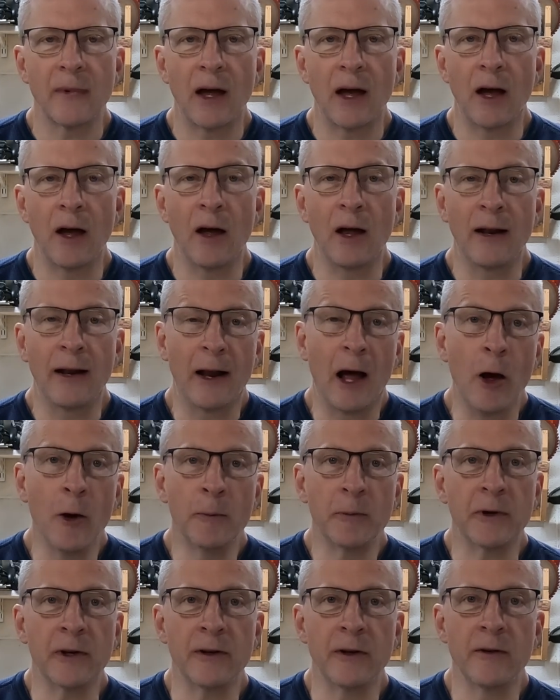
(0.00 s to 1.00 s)
I had
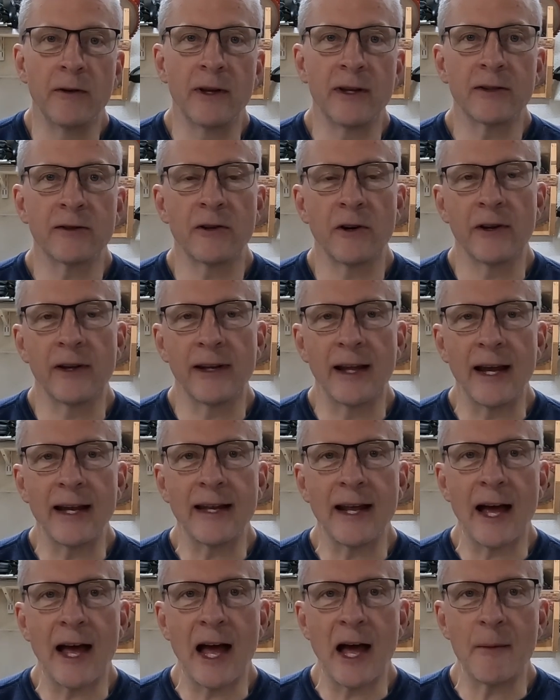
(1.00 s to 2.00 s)
hoped to do this during the
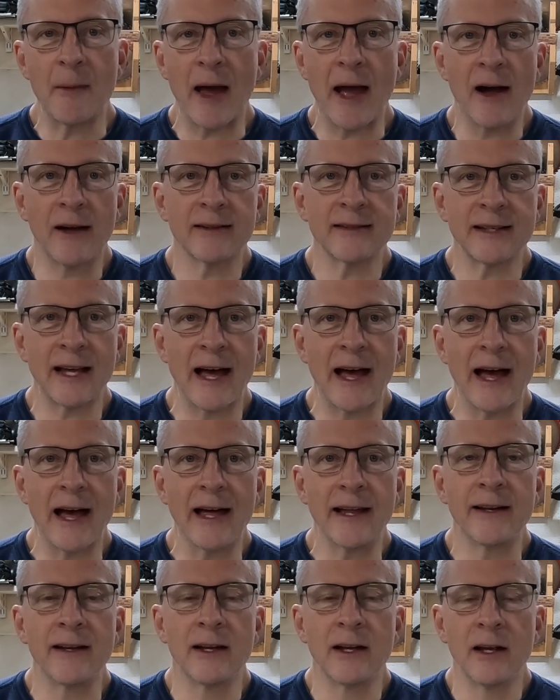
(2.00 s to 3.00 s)
daytime
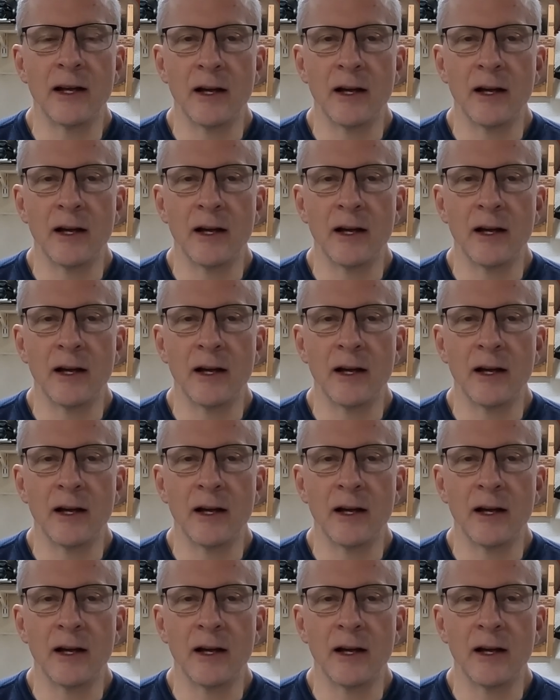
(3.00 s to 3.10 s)
outside,